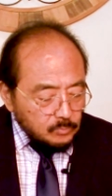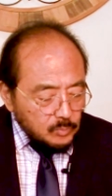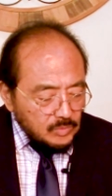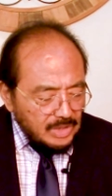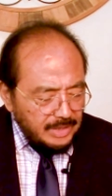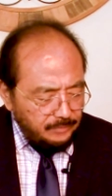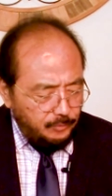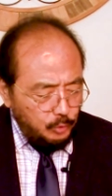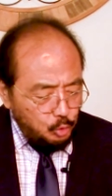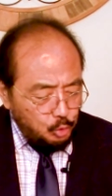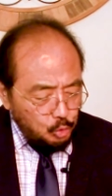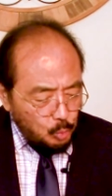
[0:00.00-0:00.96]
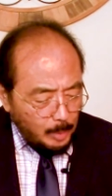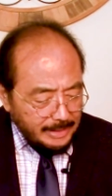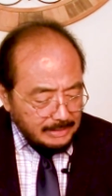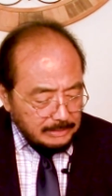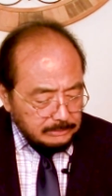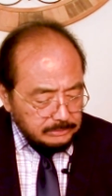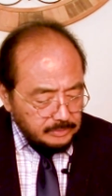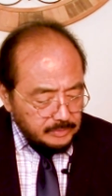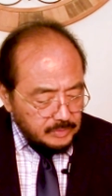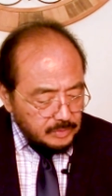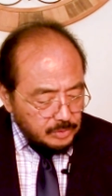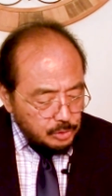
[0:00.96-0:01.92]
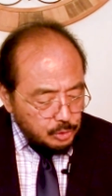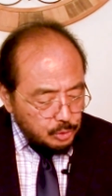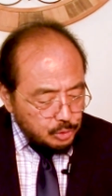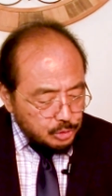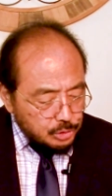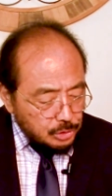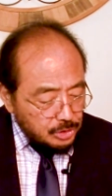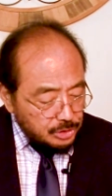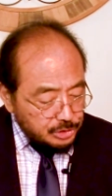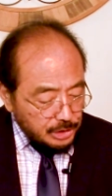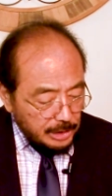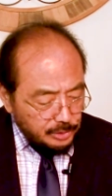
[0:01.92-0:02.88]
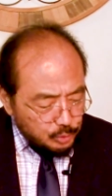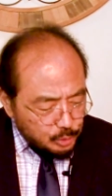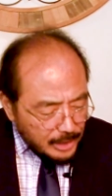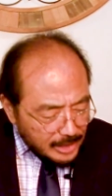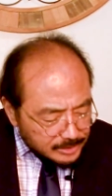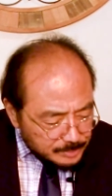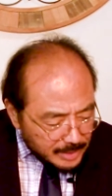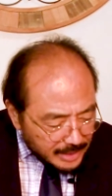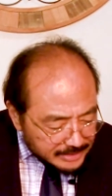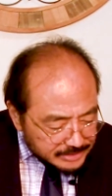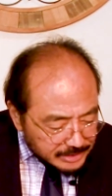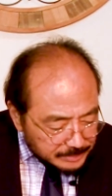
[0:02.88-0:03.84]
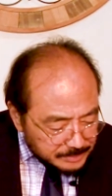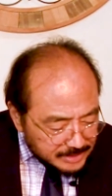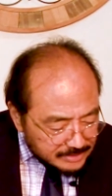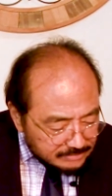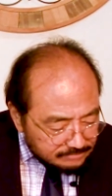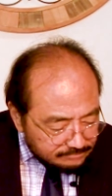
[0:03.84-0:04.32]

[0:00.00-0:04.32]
If you do well, you sh shall you not be accepted?